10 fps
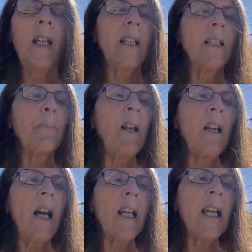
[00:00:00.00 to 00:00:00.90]
it's a bit
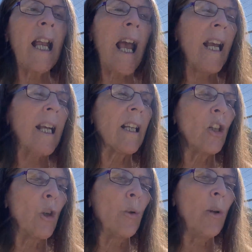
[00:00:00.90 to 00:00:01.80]
like a cat,
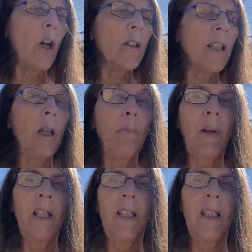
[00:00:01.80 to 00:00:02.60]
curiosity, but it